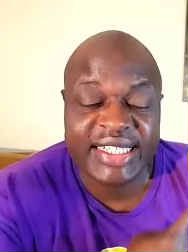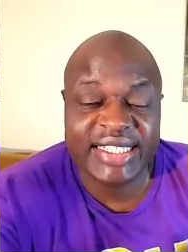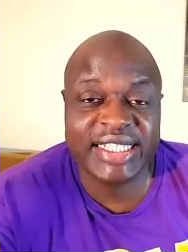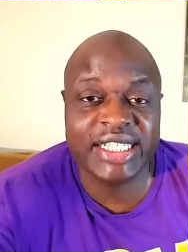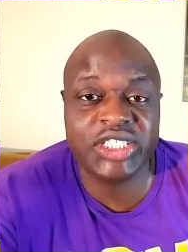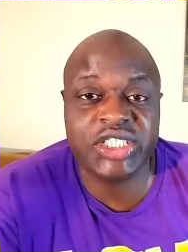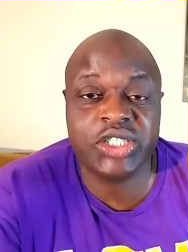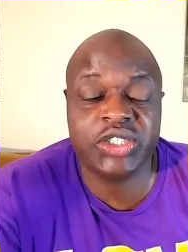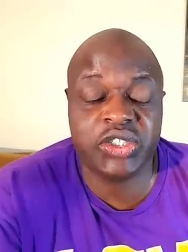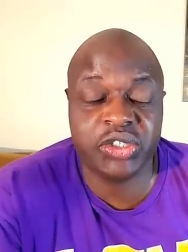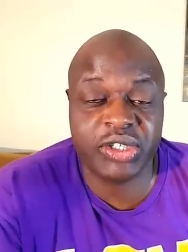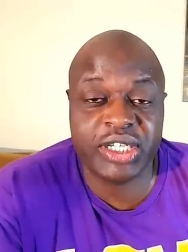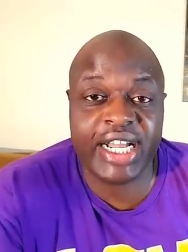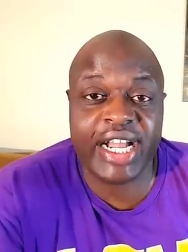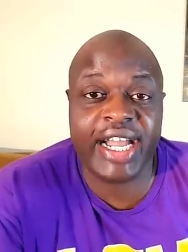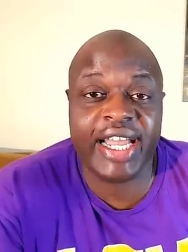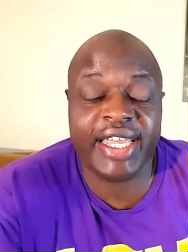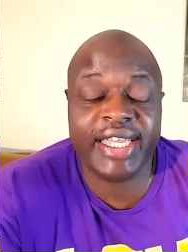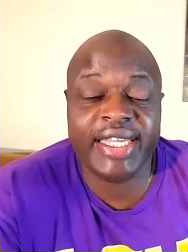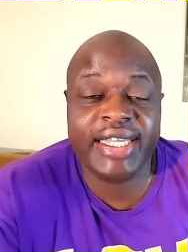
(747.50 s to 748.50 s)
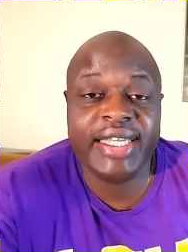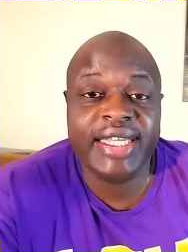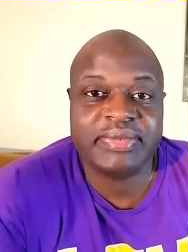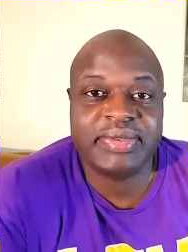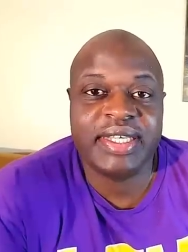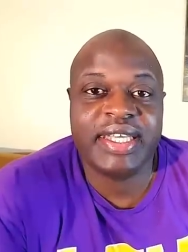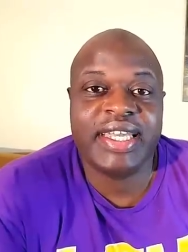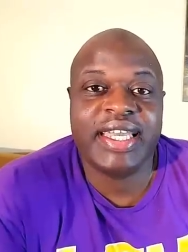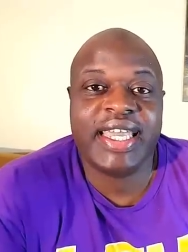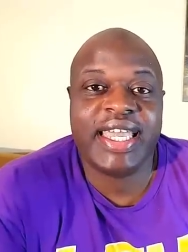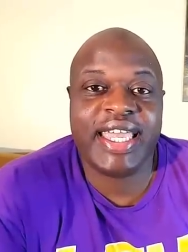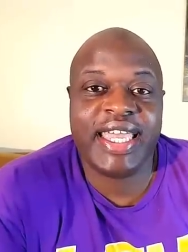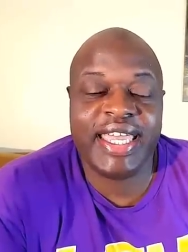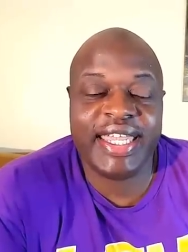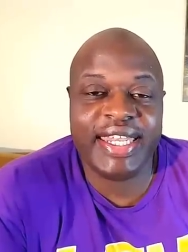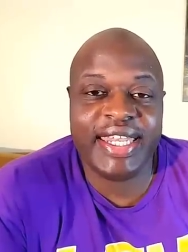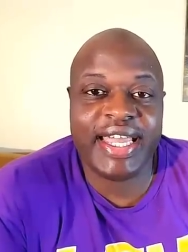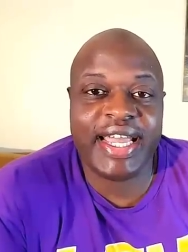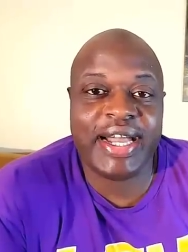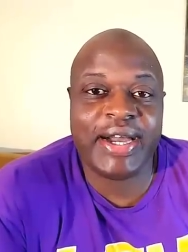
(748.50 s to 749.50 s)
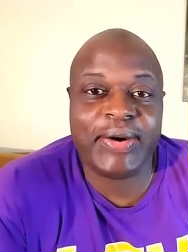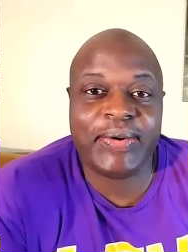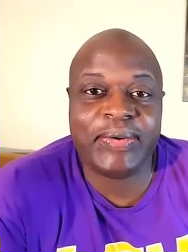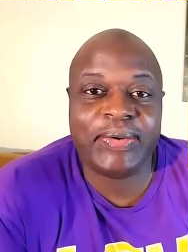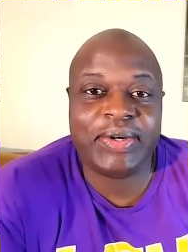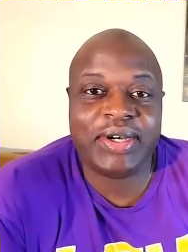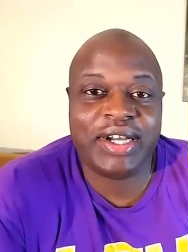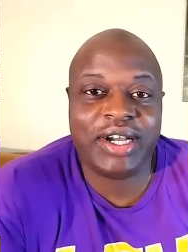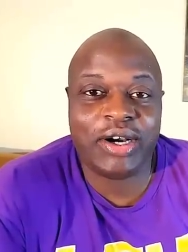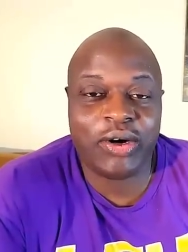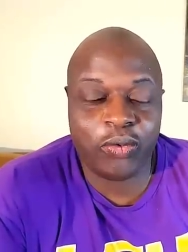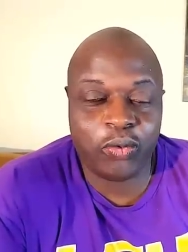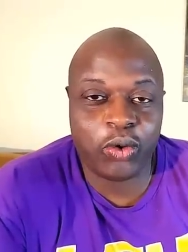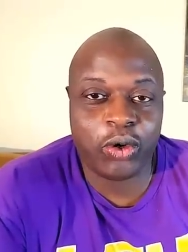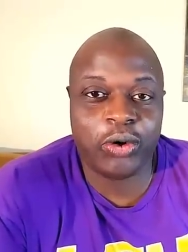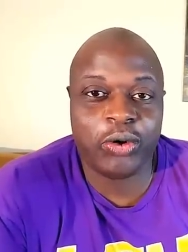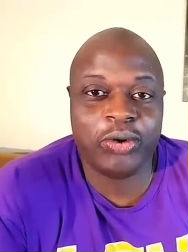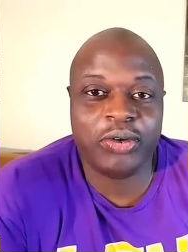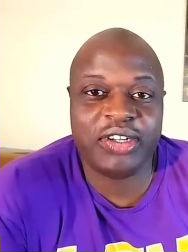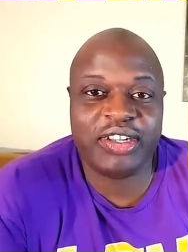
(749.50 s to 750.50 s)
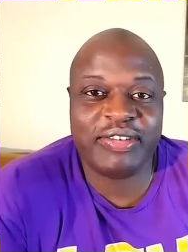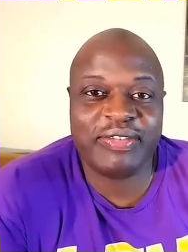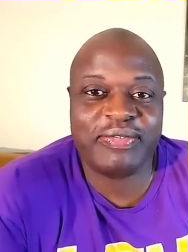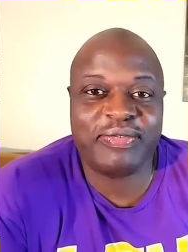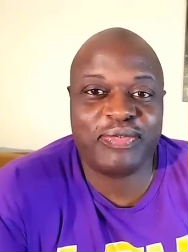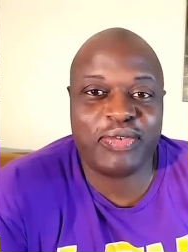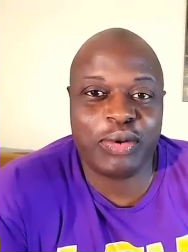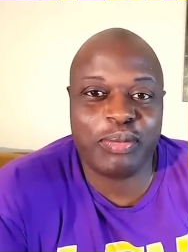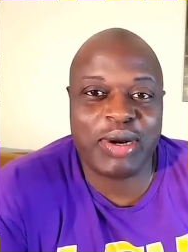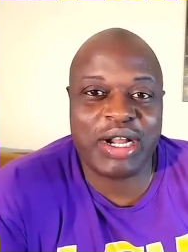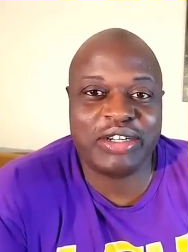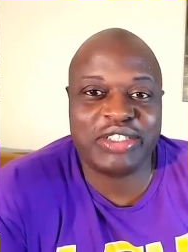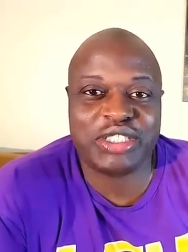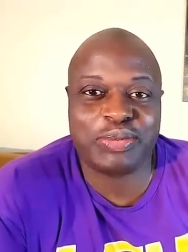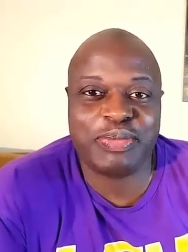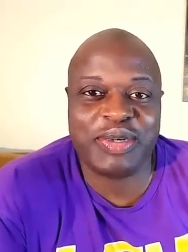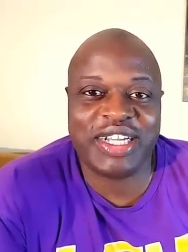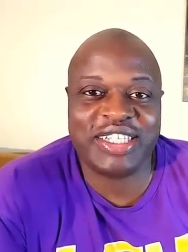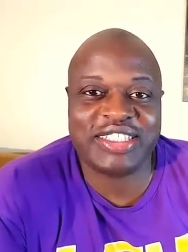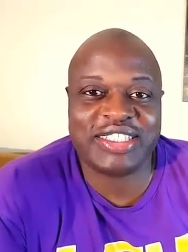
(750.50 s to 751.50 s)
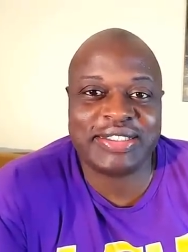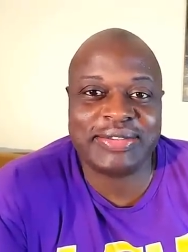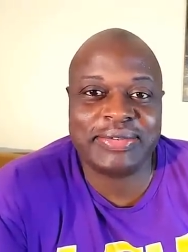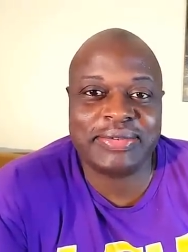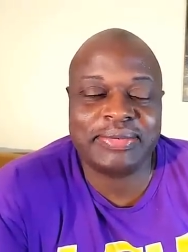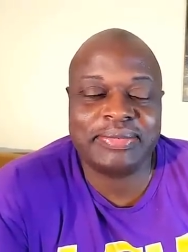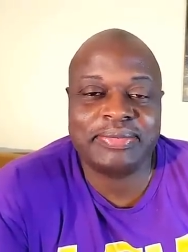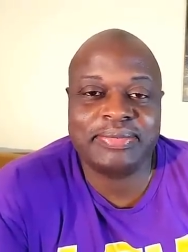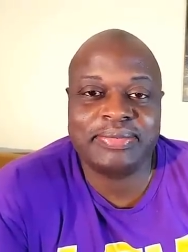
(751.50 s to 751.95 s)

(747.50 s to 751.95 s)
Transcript: this is your guy. And now, a word from our sponsor.